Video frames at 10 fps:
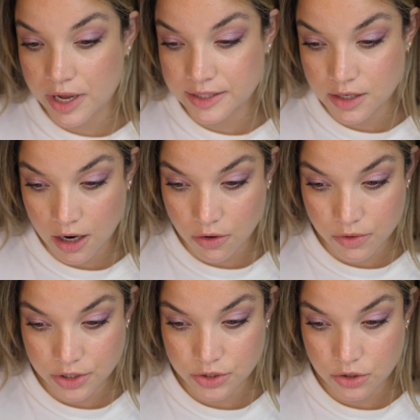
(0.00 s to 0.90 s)
it's not
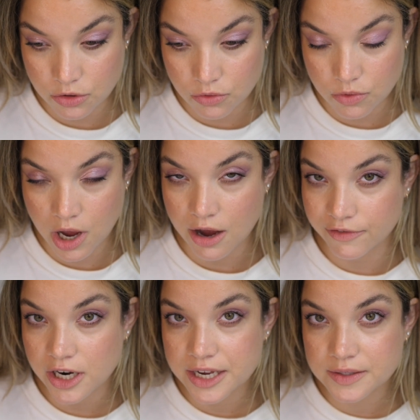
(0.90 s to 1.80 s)
going to
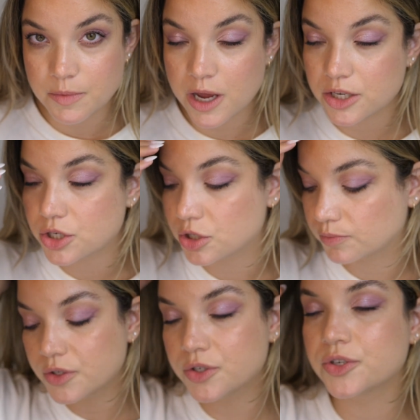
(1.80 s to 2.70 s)
cover as much.
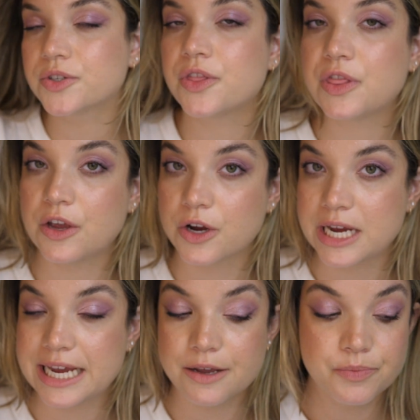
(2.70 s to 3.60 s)
This is just a
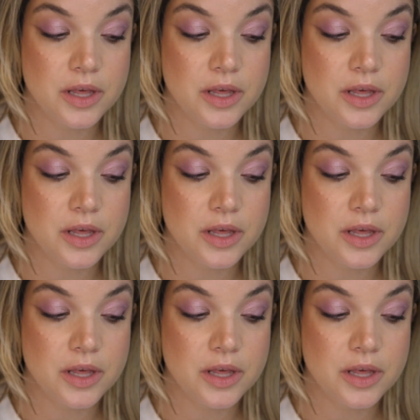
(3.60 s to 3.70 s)
theory,